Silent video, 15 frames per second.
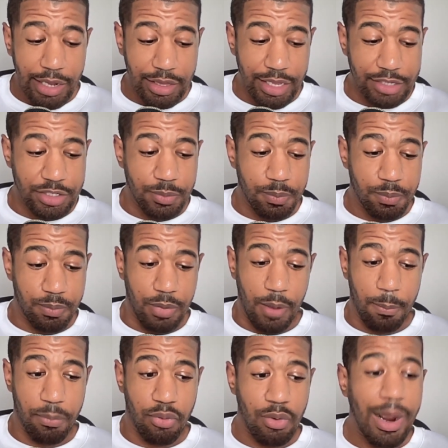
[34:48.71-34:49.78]
That's a
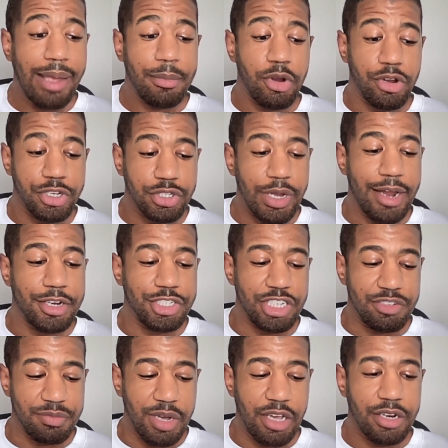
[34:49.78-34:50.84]
primary strategy of
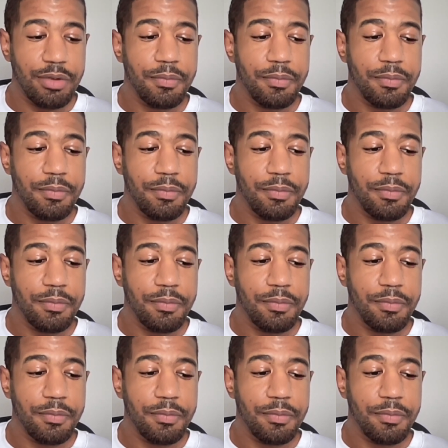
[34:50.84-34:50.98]
mine.